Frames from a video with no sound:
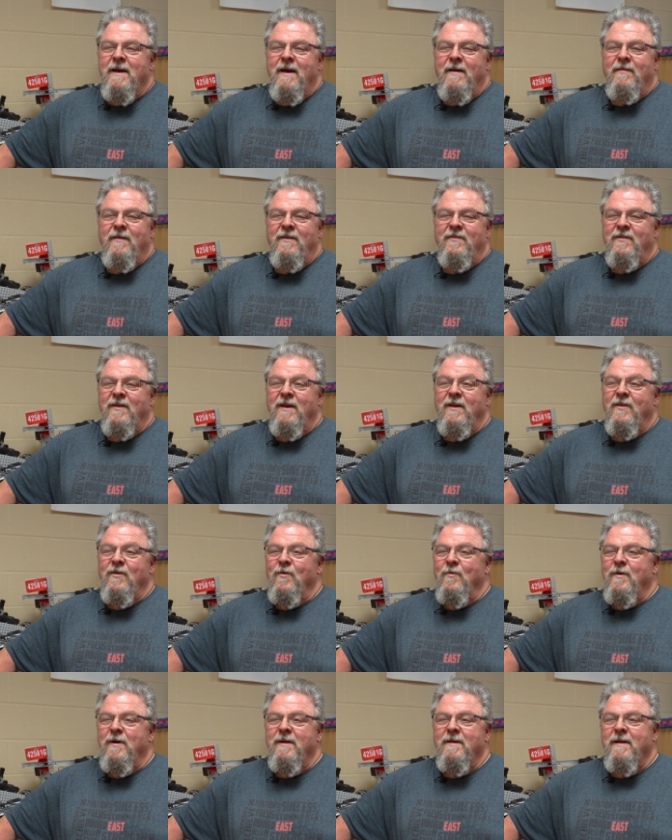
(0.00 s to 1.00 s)
and they say, you
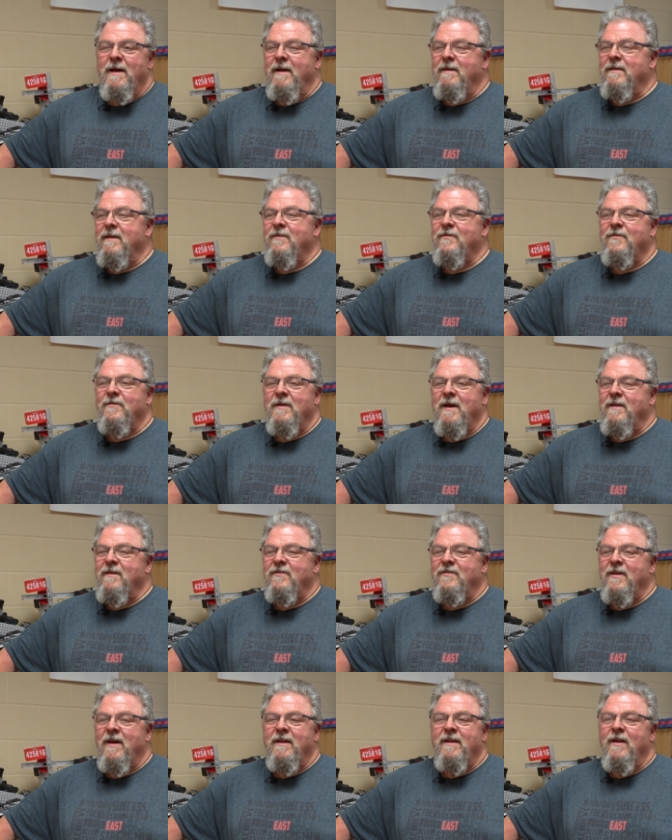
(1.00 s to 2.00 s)
know what, I, just, I
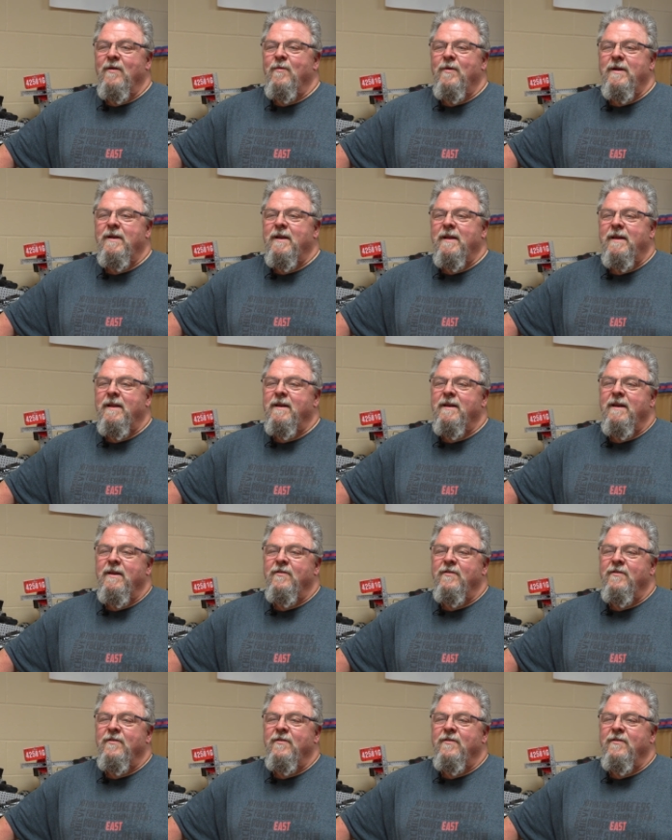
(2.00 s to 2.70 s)
decided I wanted to get an